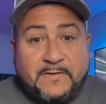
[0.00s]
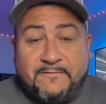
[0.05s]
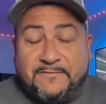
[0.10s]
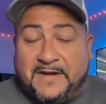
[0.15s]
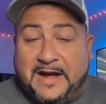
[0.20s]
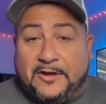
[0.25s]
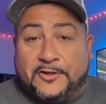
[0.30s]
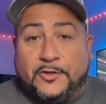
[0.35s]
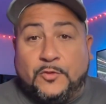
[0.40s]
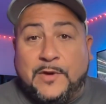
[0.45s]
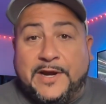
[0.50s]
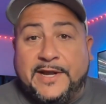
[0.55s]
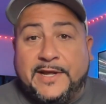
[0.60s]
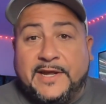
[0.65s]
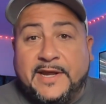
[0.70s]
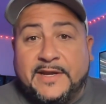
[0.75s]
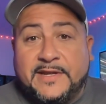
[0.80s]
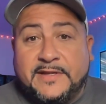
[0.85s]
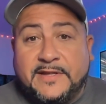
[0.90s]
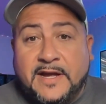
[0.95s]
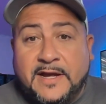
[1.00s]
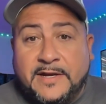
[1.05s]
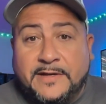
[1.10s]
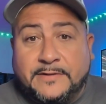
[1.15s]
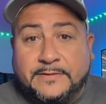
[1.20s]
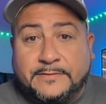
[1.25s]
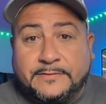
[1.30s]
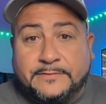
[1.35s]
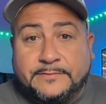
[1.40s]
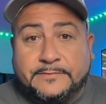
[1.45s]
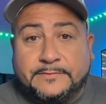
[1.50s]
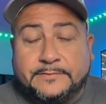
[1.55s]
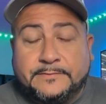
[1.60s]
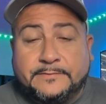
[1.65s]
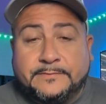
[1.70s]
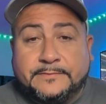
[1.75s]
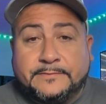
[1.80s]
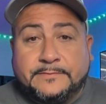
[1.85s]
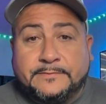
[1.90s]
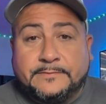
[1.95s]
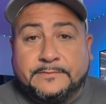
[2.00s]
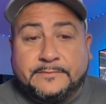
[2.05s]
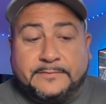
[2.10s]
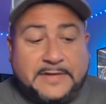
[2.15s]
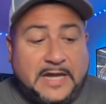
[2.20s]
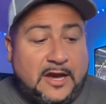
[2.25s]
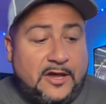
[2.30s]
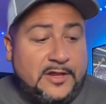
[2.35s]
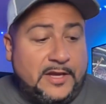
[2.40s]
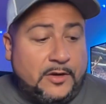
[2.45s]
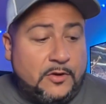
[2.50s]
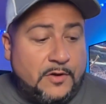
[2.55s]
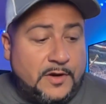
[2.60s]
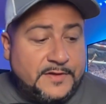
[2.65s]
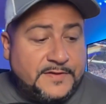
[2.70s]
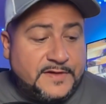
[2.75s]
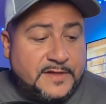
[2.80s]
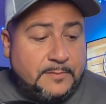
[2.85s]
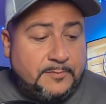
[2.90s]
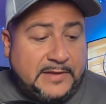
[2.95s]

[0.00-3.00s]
Found a way to get it done. Now they're going to the